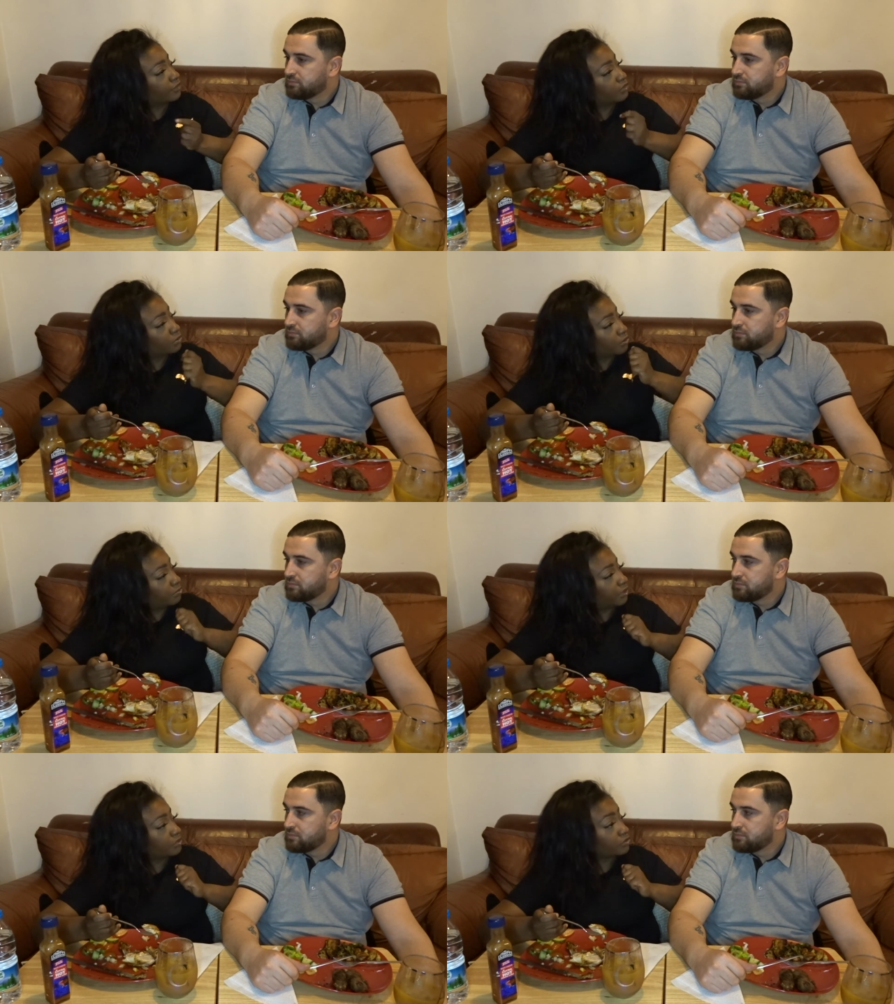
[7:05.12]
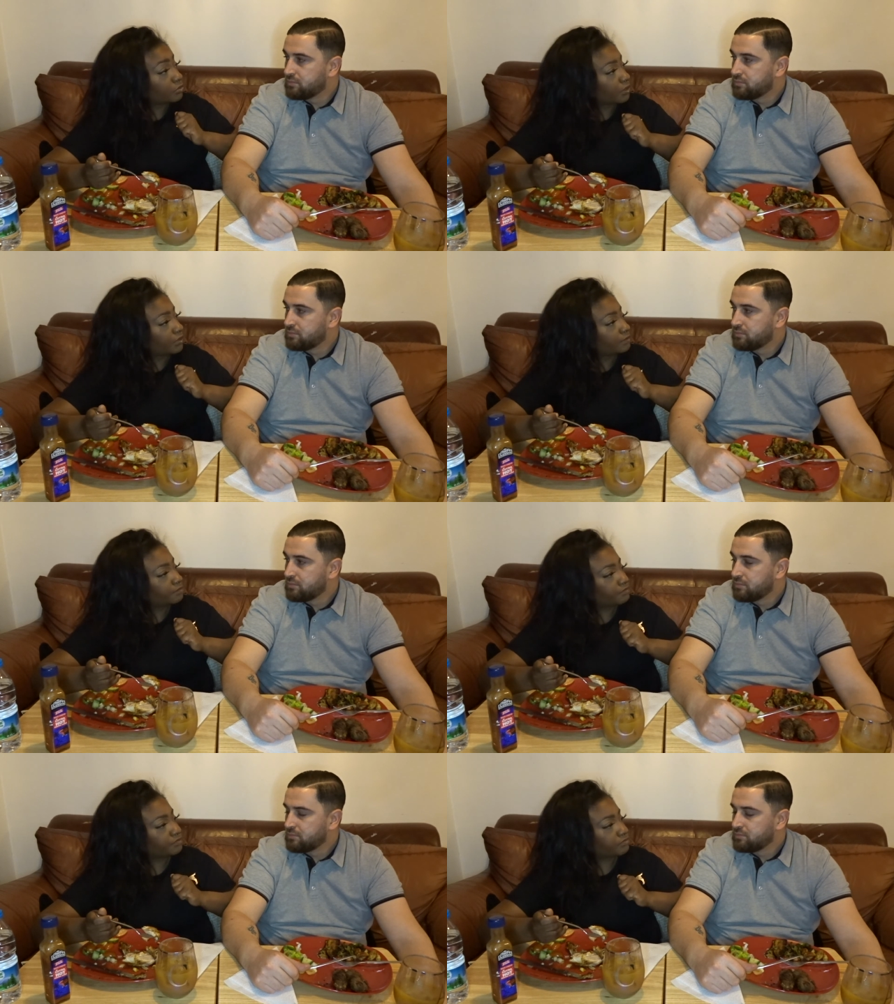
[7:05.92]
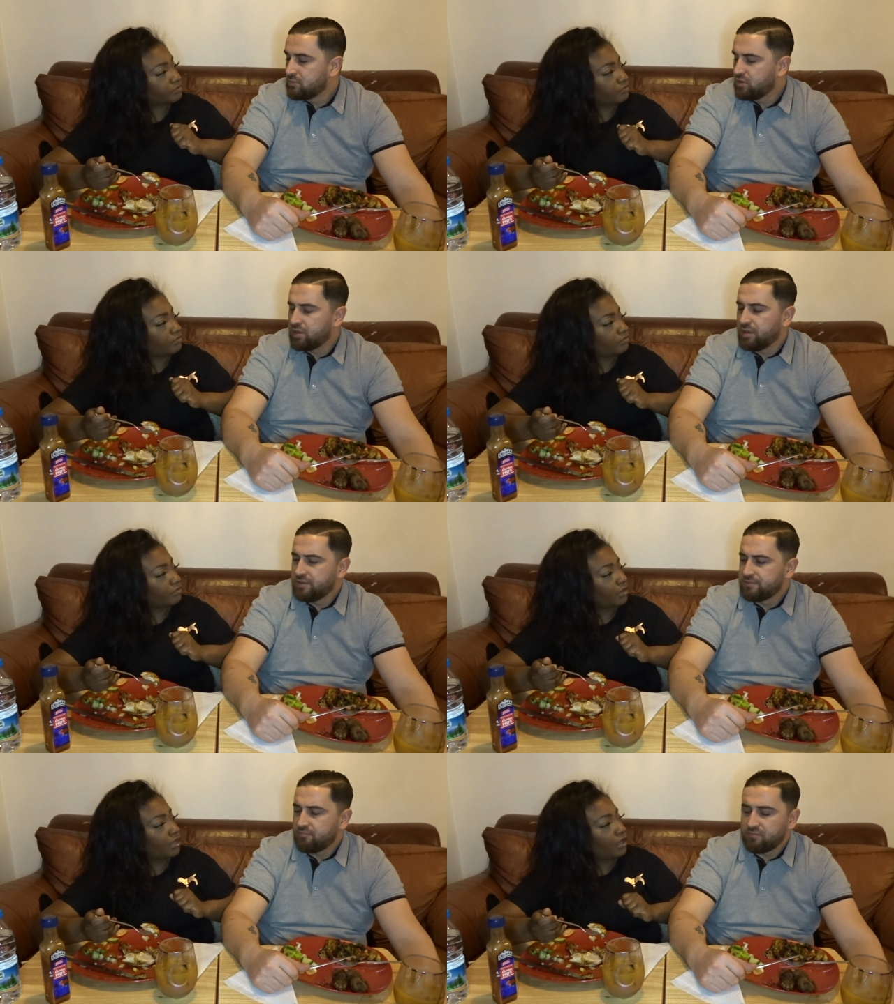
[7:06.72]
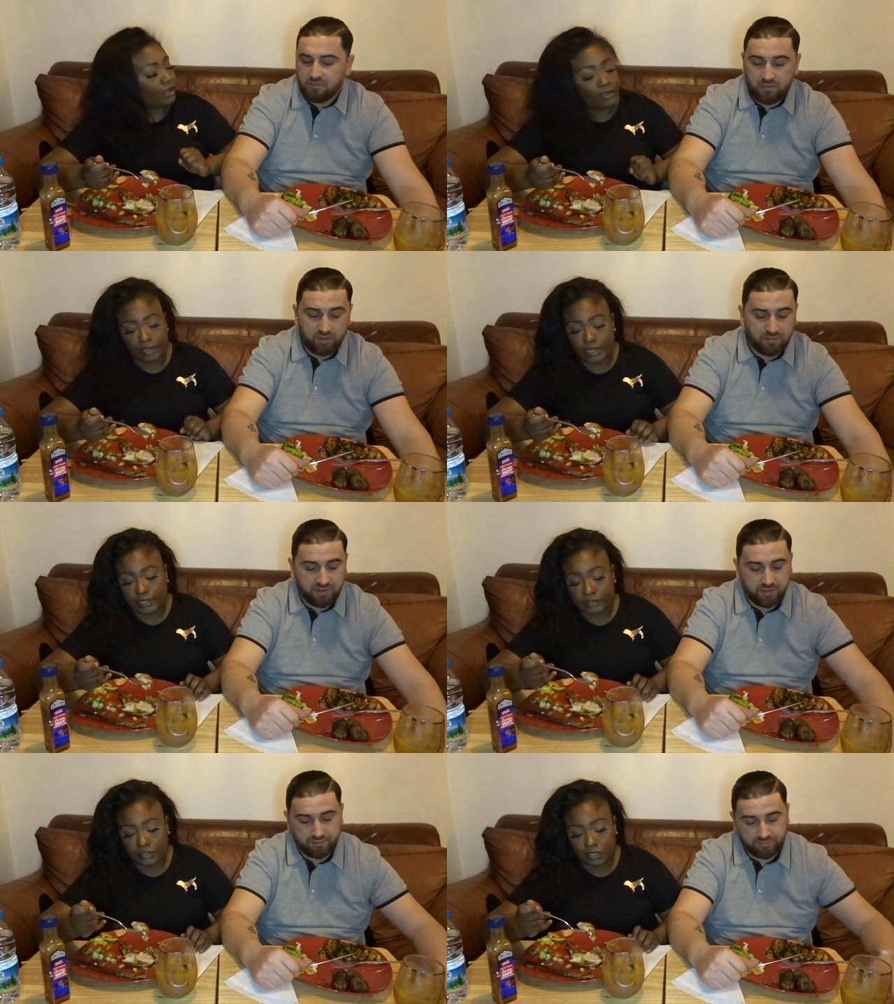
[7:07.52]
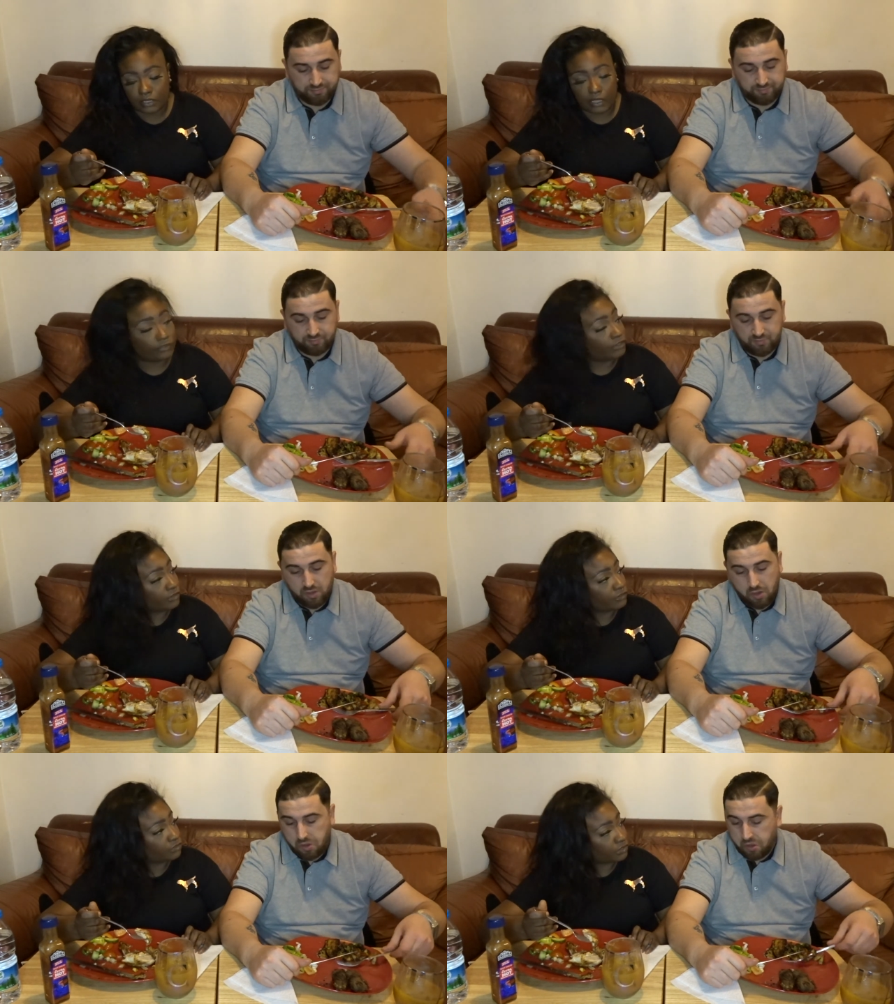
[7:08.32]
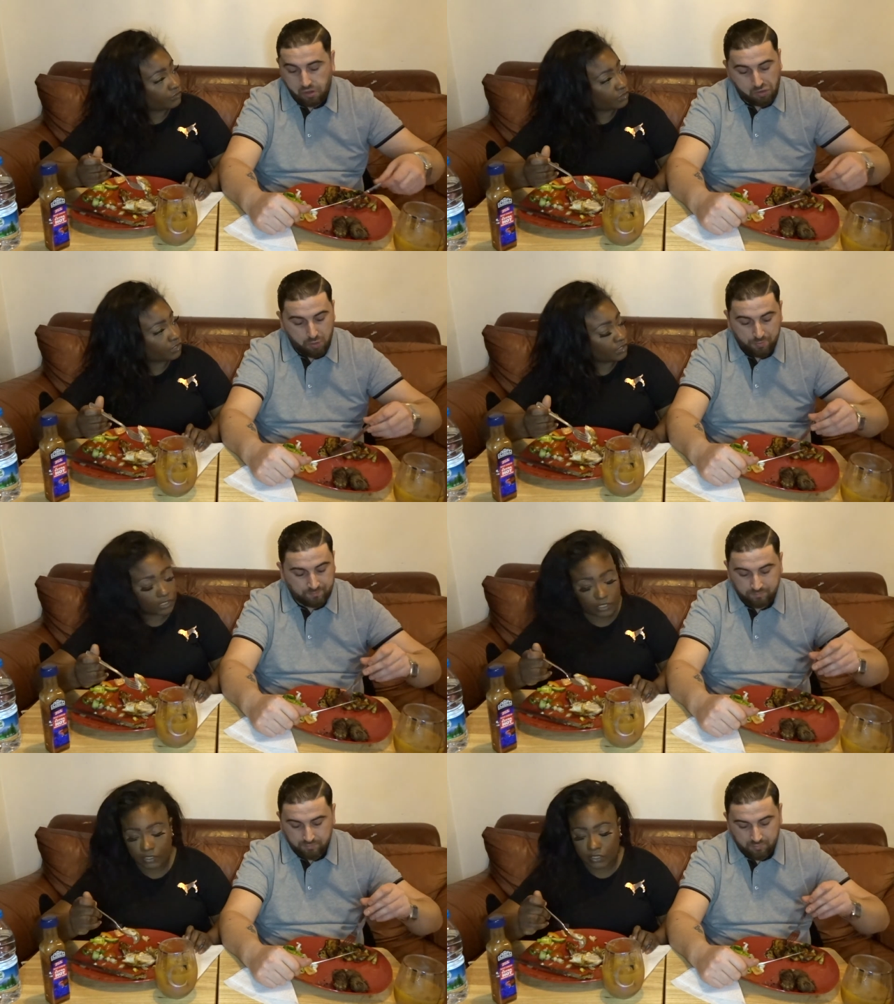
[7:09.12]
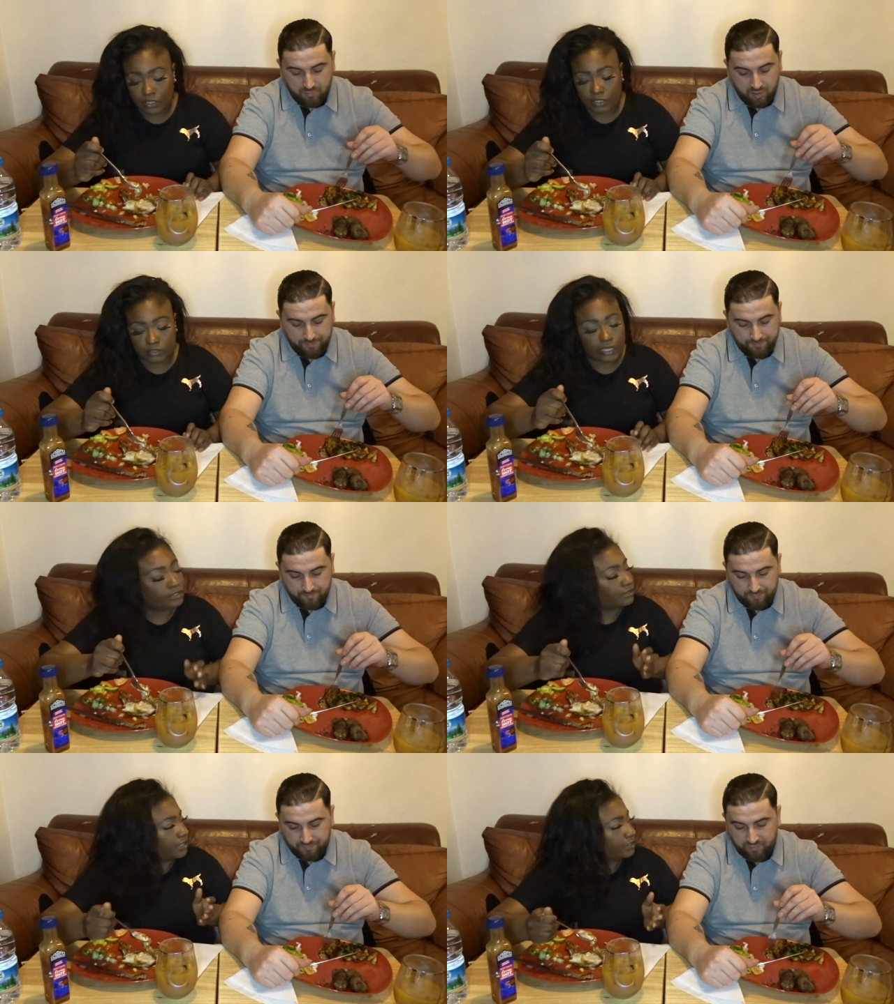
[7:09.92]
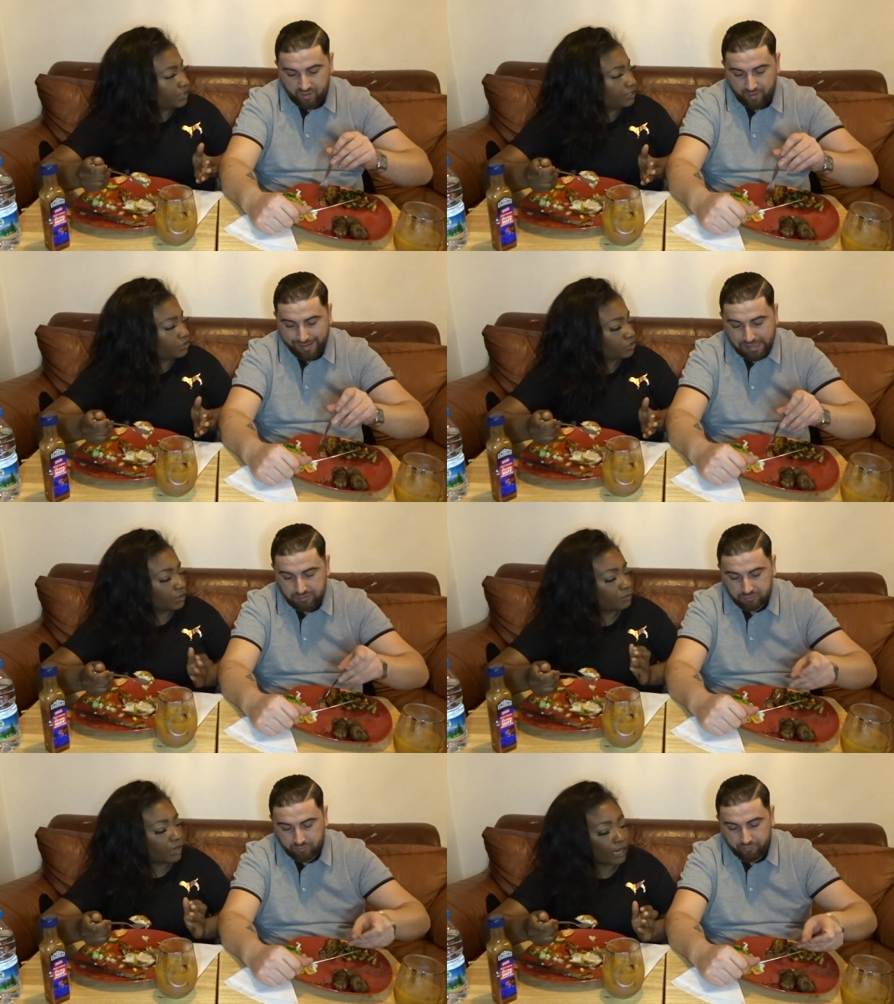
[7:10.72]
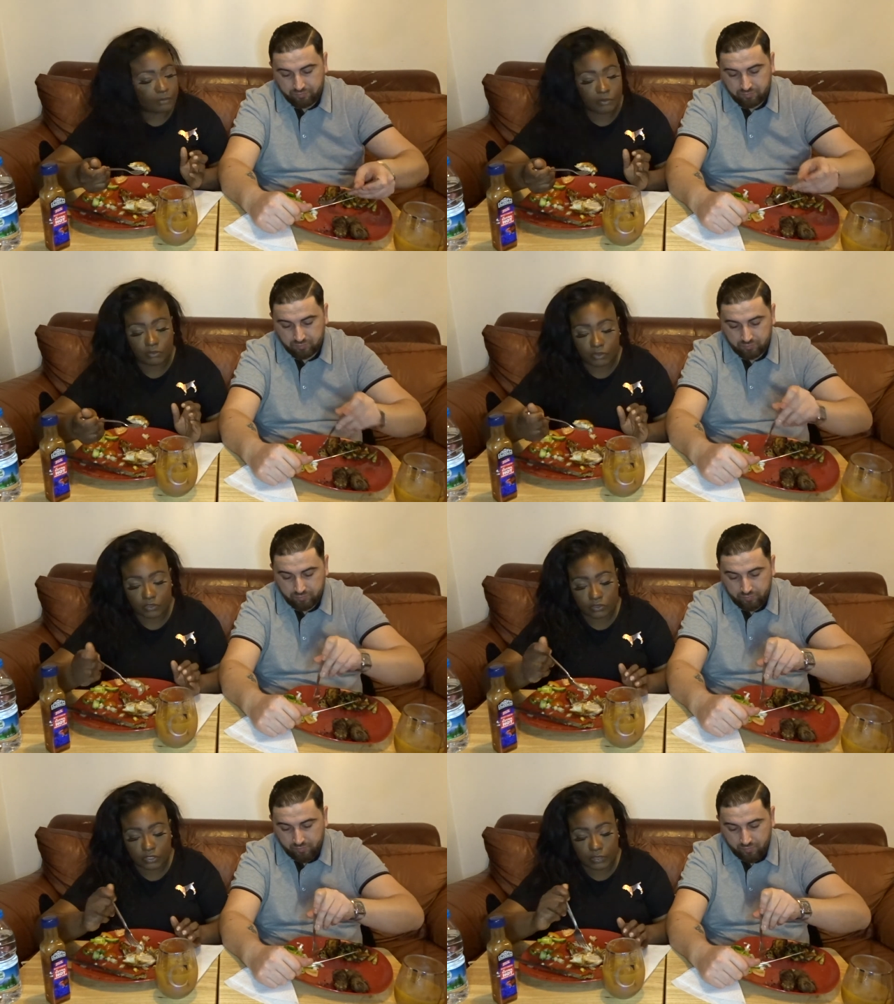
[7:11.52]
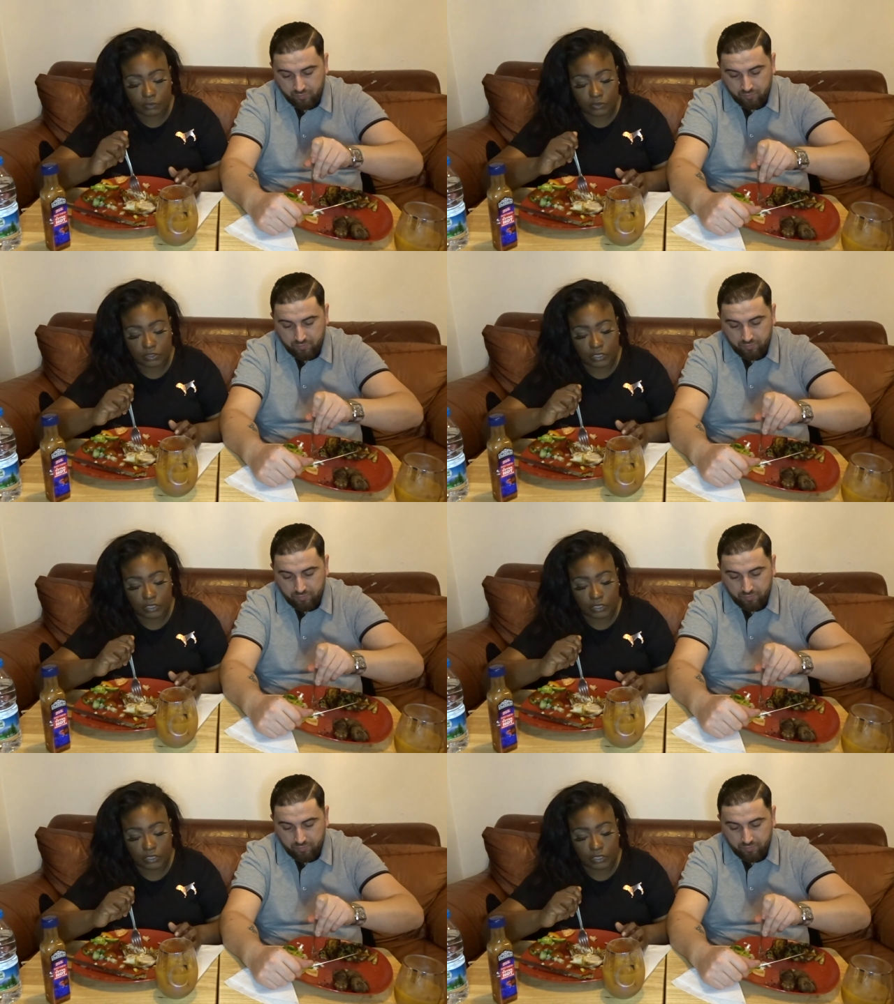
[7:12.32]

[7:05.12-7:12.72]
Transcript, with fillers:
Speaker 1: until you bit into it.
Speaker 2: Okay. Never and done.
Speaker 1: have you not, never seen it? No. That's their niche. And what happened was it was